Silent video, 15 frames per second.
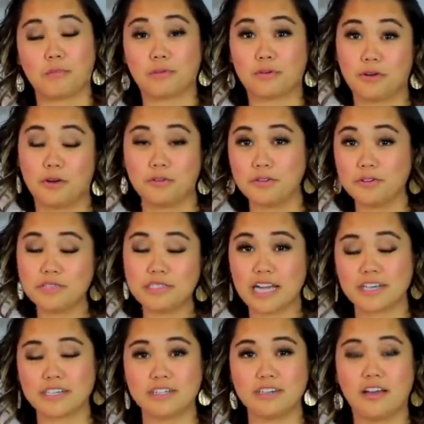produce
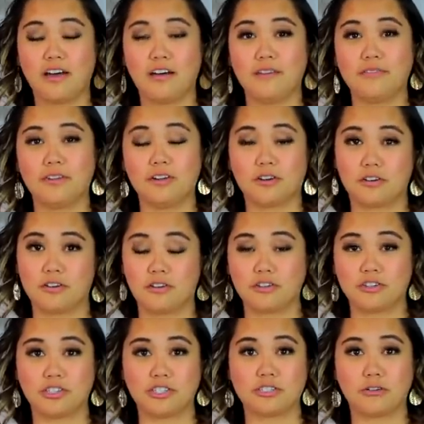section of your
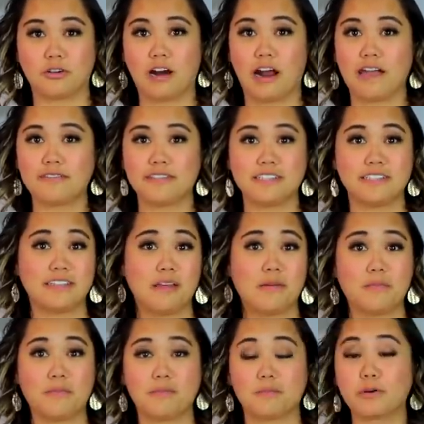grocery store. I've seen
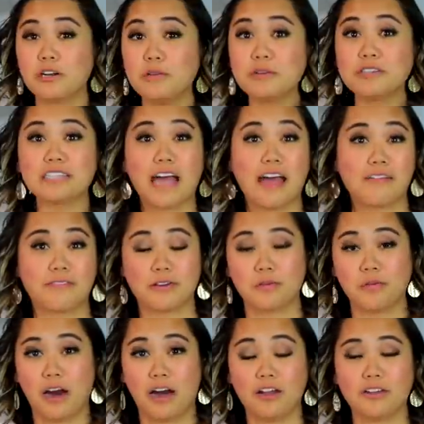them pretty much
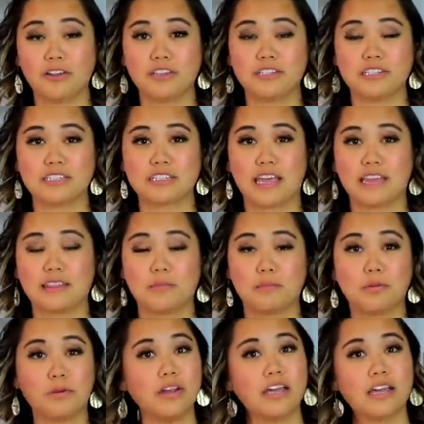everywhere. You can just get them
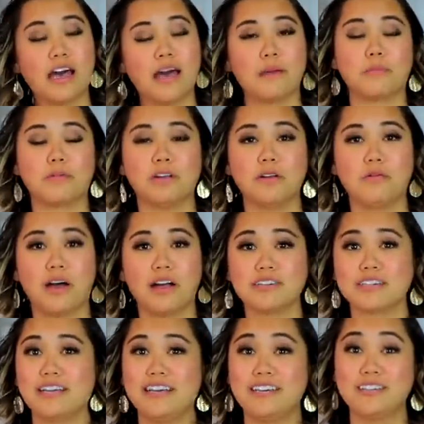pre-cut,
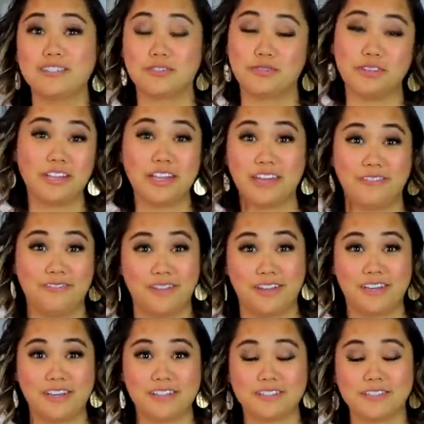pre-washed. It's really
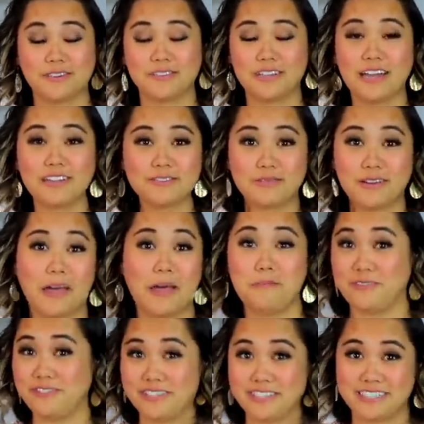convenient. So that's what I'm
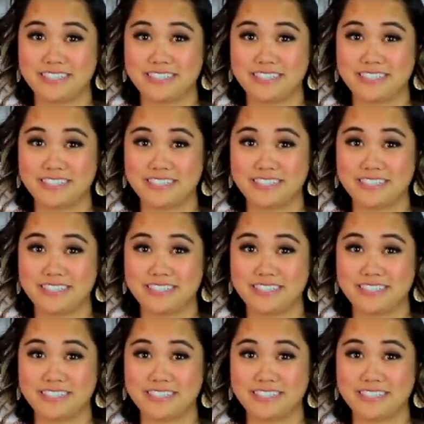using